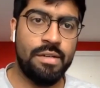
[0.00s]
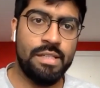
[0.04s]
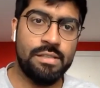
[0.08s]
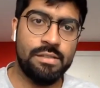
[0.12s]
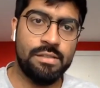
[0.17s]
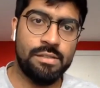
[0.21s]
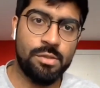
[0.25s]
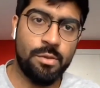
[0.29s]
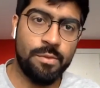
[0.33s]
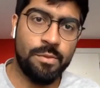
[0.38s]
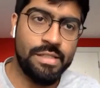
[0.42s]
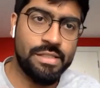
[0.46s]
So
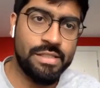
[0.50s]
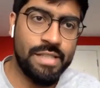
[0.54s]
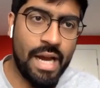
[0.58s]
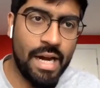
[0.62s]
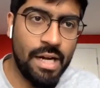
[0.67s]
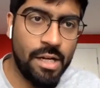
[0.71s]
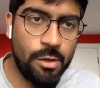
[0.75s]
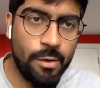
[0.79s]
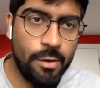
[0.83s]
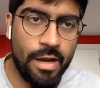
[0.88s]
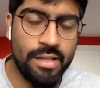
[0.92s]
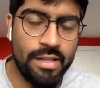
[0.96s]
we
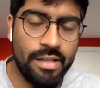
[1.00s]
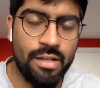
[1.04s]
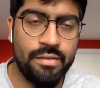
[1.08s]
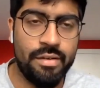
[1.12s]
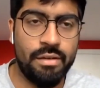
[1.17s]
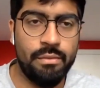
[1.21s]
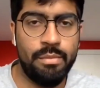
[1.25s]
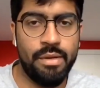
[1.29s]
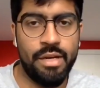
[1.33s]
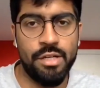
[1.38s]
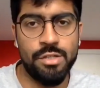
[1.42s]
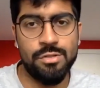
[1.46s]
sat
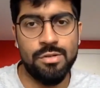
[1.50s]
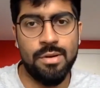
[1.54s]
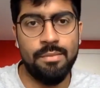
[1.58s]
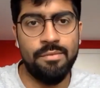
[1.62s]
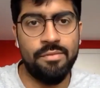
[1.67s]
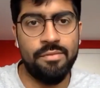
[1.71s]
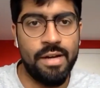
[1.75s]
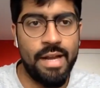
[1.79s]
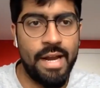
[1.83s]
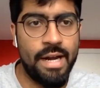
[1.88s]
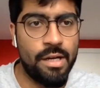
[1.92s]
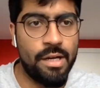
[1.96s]
together, we
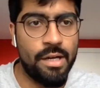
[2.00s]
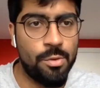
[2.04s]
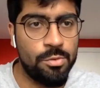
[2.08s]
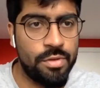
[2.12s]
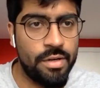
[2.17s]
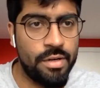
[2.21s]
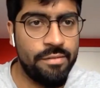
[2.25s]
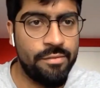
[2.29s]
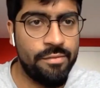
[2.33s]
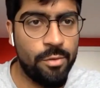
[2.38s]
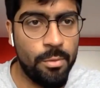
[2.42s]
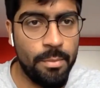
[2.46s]
brainstormed for like
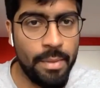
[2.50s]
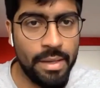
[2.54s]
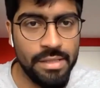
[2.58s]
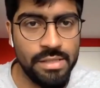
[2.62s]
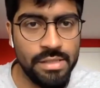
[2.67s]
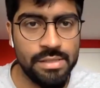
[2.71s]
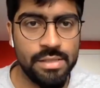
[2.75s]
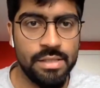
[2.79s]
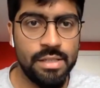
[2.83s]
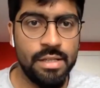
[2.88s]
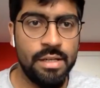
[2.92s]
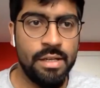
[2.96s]
2, 3, 4
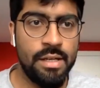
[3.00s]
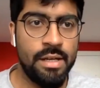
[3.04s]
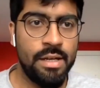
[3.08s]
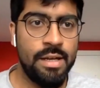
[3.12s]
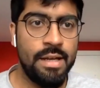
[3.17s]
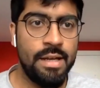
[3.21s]
months,